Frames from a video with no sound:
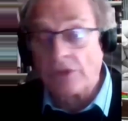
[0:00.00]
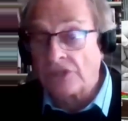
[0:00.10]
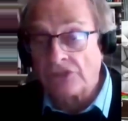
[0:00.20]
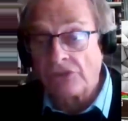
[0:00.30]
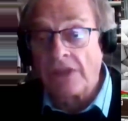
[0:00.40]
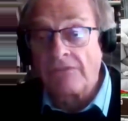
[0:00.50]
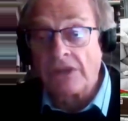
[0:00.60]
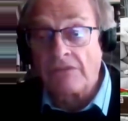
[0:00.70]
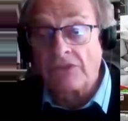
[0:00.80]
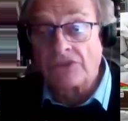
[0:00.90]
The Russians will never
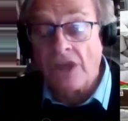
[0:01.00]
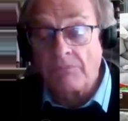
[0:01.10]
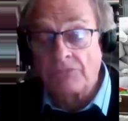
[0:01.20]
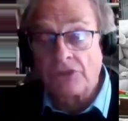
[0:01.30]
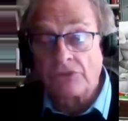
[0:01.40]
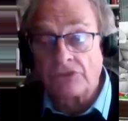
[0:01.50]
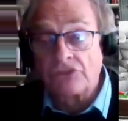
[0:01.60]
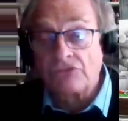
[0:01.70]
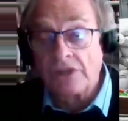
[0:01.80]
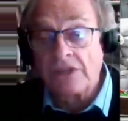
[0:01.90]
give this up, so this
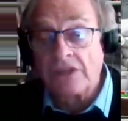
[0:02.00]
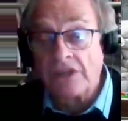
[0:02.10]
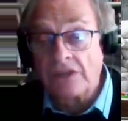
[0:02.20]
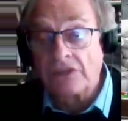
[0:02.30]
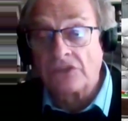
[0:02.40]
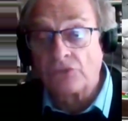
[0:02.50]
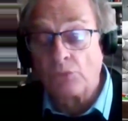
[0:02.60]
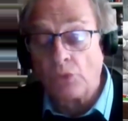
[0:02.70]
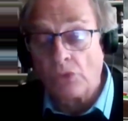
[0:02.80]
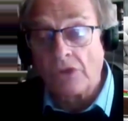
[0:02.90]
is really an endless
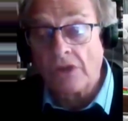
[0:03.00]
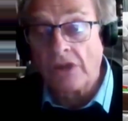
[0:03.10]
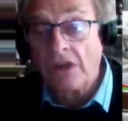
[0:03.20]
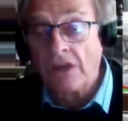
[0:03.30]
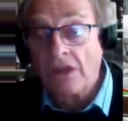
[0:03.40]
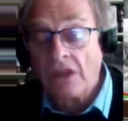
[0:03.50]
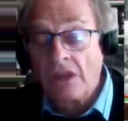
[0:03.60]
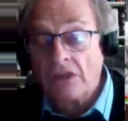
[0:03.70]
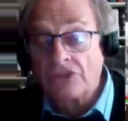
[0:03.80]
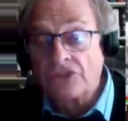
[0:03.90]
war.
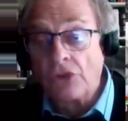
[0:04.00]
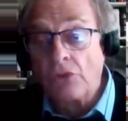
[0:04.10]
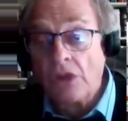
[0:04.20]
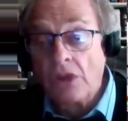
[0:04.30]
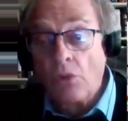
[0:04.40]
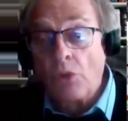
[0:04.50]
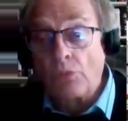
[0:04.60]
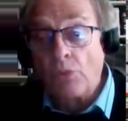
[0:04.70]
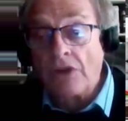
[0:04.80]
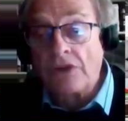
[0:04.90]
So
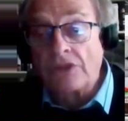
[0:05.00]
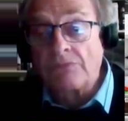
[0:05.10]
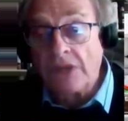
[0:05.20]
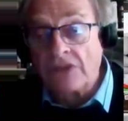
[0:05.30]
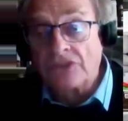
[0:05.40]
what worries me